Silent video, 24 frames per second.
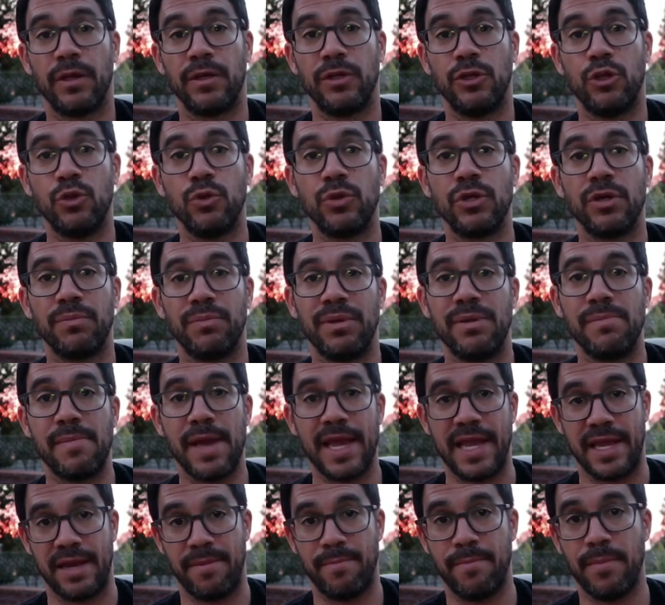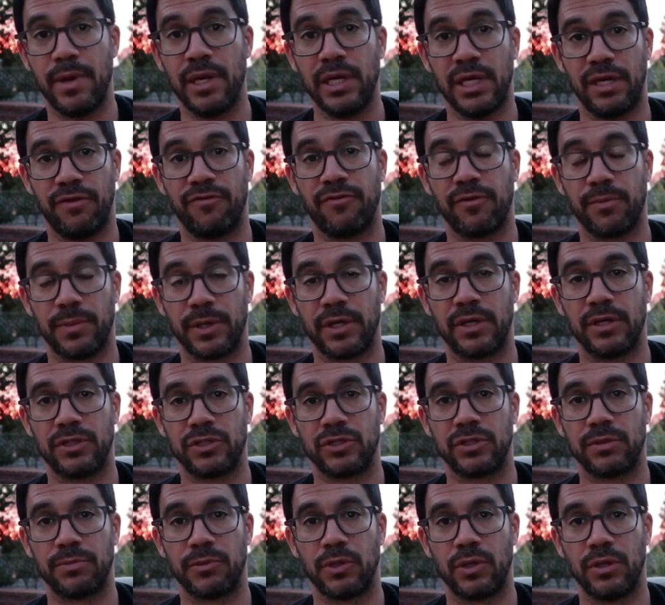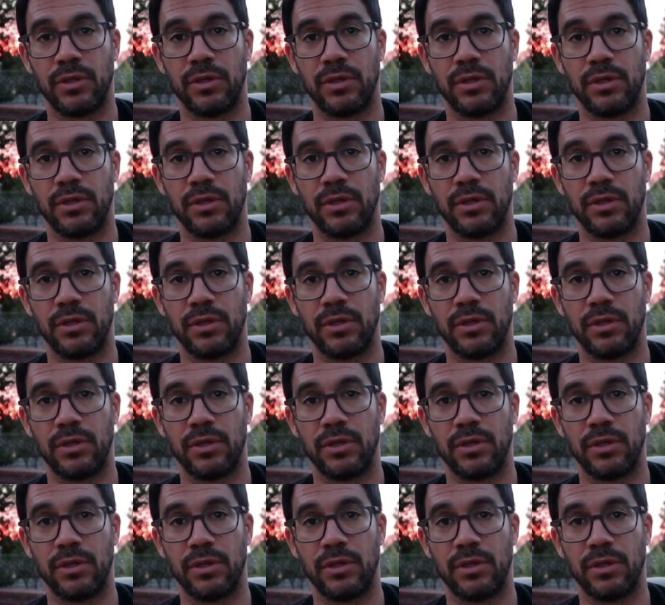you could be making money from a customer